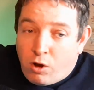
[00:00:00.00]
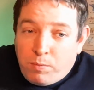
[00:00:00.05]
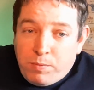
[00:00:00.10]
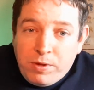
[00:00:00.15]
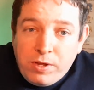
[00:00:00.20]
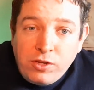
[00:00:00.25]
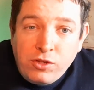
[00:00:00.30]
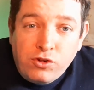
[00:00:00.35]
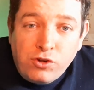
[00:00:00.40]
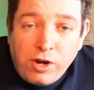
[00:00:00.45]
hope
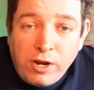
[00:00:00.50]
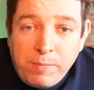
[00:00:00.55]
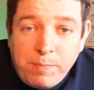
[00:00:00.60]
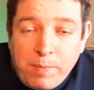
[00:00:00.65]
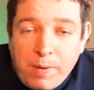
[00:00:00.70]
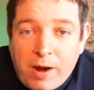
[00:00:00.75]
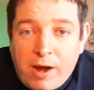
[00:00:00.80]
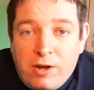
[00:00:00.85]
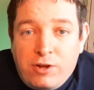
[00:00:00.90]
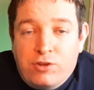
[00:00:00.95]
you enjoyed
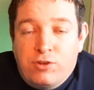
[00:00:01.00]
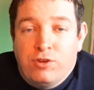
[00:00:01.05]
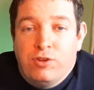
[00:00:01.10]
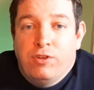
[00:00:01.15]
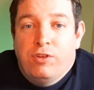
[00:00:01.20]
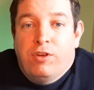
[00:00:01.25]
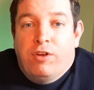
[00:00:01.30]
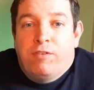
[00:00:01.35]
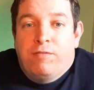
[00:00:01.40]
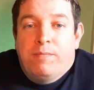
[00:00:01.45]
part
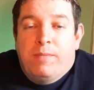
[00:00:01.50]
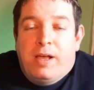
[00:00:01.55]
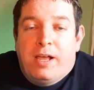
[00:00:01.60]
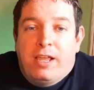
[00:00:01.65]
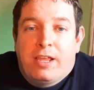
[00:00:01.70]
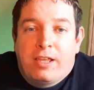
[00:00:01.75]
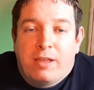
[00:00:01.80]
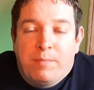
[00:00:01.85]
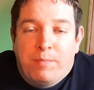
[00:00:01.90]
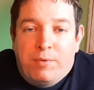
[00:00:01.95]
2 of my
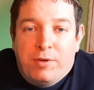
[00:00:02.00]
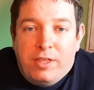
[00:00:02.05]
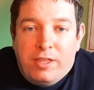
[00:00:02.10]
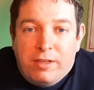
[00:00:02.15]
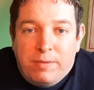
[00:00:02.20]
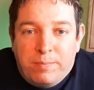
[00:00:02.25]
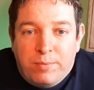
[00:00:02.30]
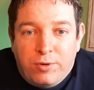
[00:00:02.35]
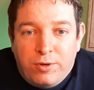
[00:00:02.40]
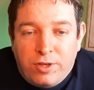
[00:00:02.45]

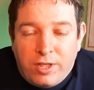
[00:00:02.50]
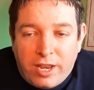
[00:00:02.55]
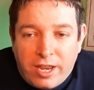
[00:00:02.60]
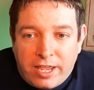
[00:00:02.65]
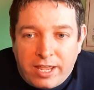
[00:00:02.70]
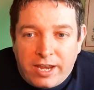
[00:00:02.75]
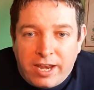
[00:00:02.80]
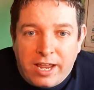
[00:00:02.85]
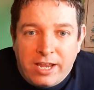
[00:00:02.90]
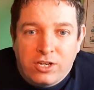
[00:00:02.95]
complete Blu-ray
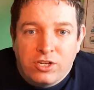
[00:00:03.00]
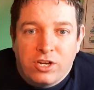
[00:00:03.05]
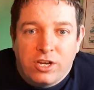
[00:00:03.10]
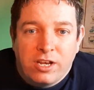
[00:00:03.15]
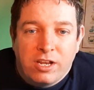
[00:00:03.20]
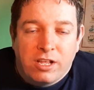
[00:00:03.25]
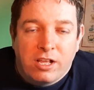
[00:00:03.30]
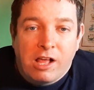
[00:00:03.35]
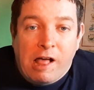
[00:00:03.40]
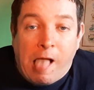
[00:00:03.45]
collection.